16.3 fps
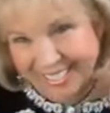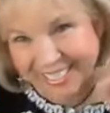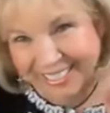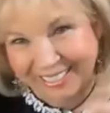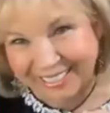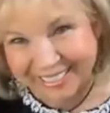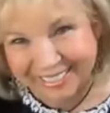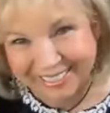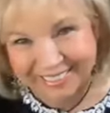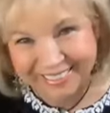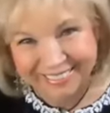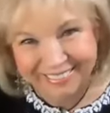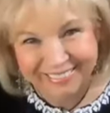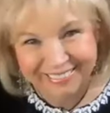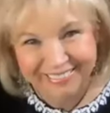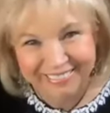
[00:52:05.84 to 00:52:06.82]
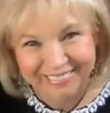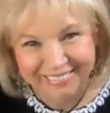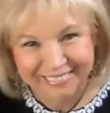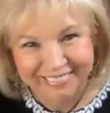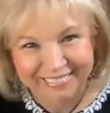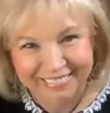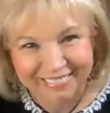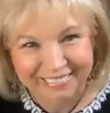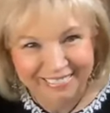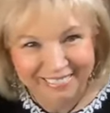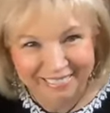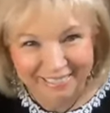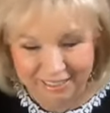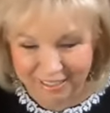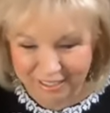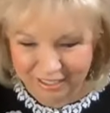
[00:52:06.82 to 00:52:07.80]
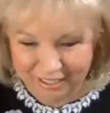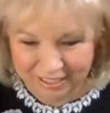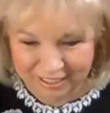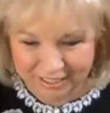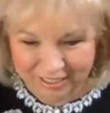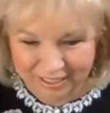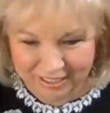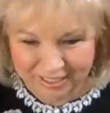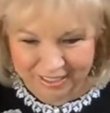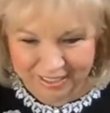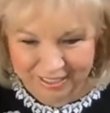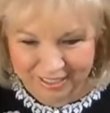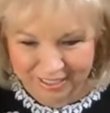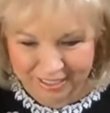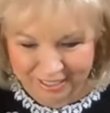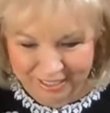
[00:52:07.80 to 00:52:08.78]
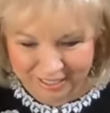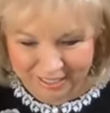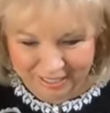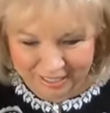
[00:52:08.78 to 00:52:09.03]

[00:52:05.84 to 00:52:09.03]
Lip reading: (silent)